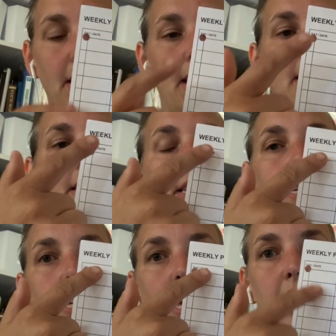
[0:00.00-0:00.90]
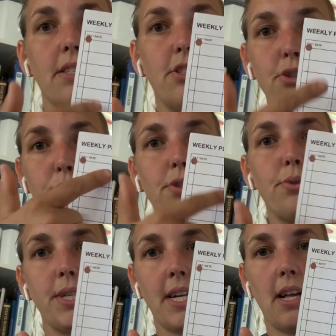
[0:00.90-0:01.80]
And it has 2
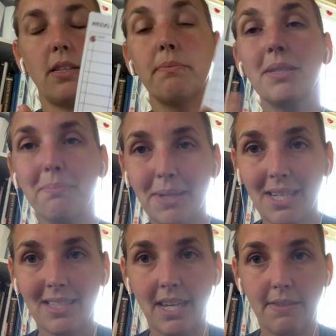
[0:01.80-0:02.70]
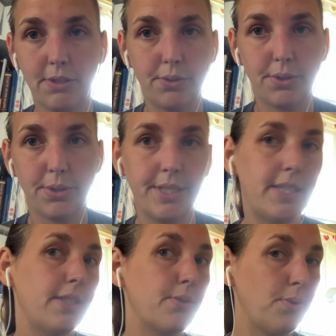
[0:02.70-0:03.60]
student columns because I have 2 students
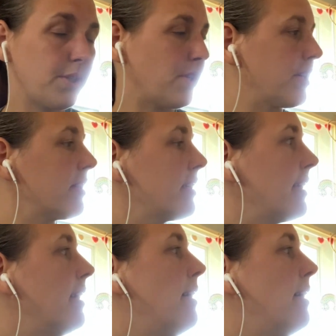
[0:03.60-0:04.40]
in school currently.